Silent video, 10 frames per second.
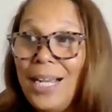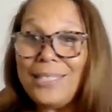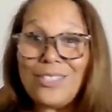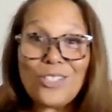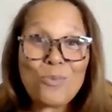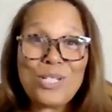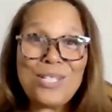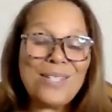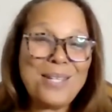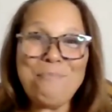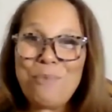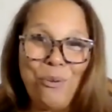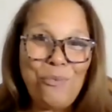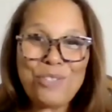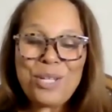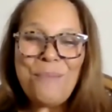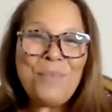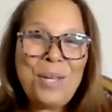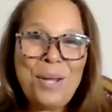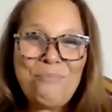I just recently moved
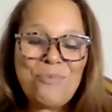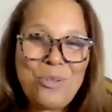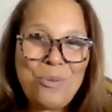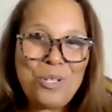to